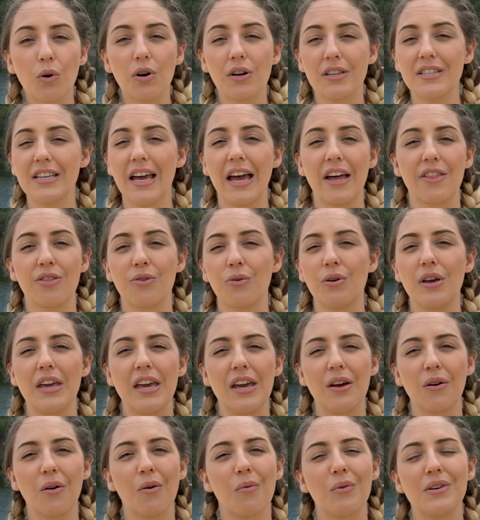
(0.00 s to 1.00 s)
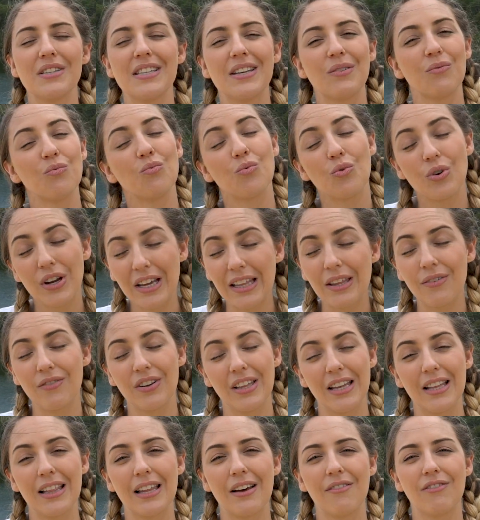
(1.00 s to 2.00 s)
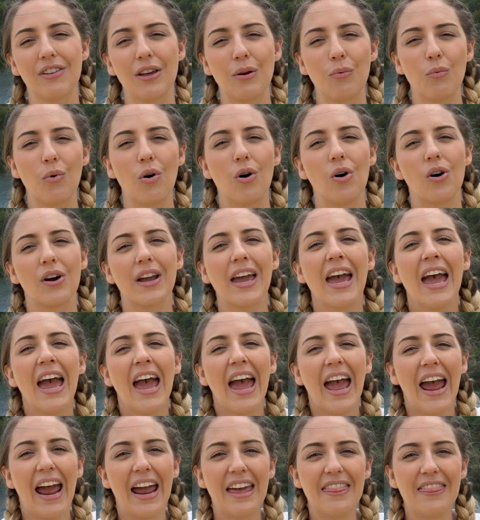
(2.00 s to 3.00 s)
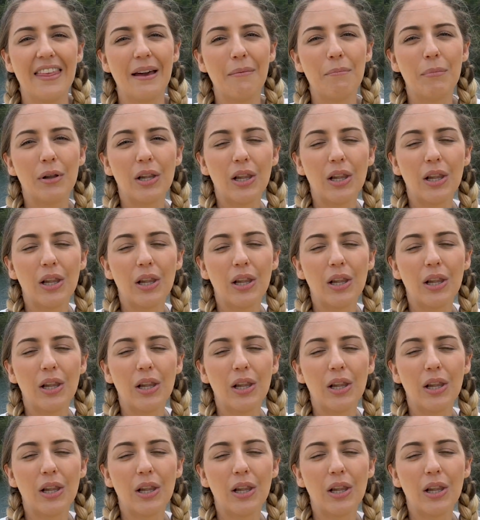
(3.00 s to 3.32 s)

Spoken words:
walked down through here. It was a really, really lovely walk. And then